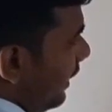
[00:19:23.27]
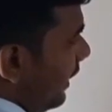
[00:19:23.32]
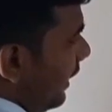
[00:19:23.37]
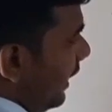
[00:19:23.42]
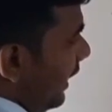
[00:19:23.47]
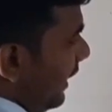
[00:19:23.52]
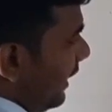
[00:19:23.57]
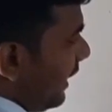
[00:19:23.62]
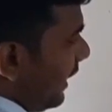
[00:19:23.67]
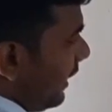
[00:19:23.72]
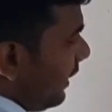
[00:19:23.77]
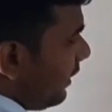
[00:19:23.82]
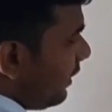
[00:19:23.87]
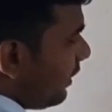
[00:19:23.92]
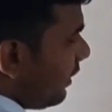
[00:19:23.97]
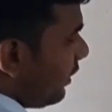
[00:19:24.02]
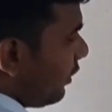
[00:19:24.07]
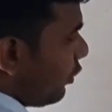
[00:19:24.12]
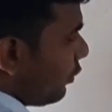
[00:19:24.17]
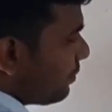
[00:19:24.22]

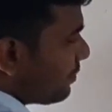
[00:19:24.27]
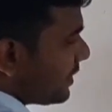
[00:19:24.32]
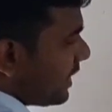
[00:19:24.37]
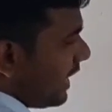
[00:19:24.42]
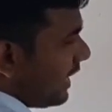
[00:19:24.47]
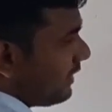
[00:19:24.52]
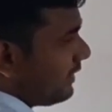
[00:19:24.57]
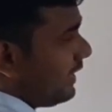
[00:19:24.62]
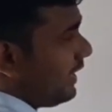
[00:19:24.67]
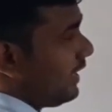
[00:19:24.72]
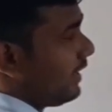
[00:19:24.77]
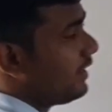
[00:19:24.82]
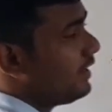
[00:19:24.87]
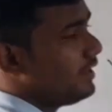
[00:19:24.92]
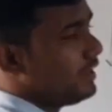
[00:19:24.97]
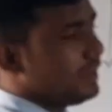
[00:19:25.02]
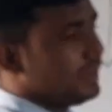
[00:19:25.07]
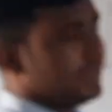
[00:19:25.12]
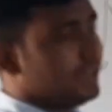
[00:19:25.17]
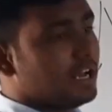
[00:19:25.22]
18 groups are
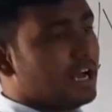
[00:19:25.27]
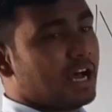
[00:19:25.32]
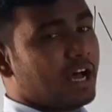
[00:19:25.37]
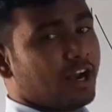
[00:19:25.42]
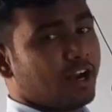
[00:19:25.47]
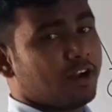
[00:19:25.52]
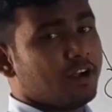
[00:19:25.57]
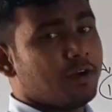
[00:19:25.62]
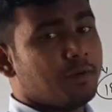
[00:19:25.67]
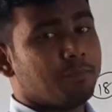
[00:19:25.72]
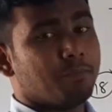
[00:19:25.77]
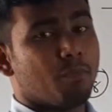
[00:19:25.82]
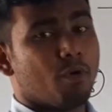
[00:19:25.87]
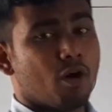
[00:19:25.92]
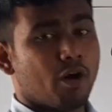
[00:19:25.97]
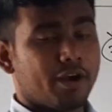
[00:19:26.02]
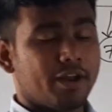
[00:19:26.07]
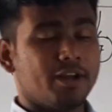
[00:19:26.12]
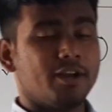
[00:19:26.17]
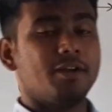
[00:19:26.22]
there in our
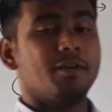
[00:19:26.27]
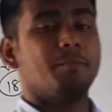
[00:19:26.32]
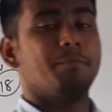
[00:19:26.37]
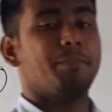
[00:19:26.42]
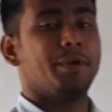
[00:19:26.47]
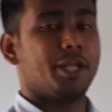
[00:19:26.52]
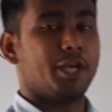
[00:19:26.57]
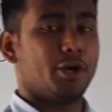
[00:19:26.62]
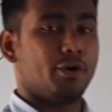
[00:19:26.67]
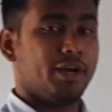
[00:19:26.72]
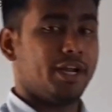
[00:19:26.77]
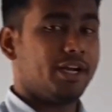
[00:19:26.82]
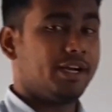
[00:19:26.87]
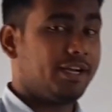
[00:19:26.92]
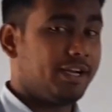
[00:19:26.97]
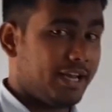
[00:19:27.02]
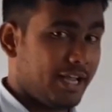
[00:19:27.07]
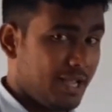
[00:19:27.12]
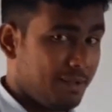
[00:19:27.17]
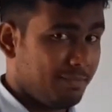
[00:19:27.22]
modern
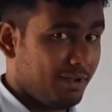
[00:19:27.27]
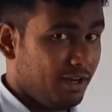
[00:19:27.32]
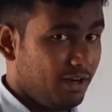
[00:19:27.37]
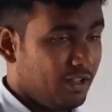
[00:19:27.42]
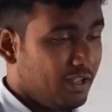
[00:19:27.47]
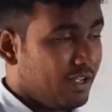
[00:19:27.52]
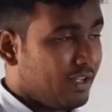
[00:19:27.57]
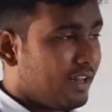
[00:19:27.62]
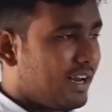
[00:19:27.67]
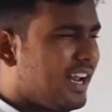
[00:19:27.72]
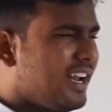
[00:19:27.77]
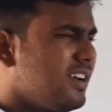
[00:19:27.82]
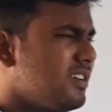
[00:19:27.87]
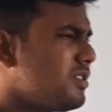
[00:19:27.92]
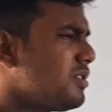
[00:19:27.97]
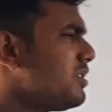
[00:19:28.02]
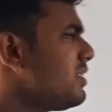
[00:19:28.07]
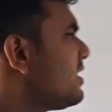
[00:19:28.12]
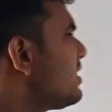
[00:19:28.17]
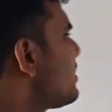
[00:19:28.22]
periodic table,
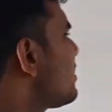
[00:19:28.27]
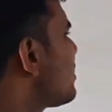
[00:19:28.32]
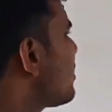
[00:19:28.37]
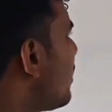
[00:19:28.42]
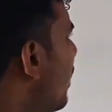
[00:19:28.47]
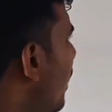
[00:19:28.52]
right? So this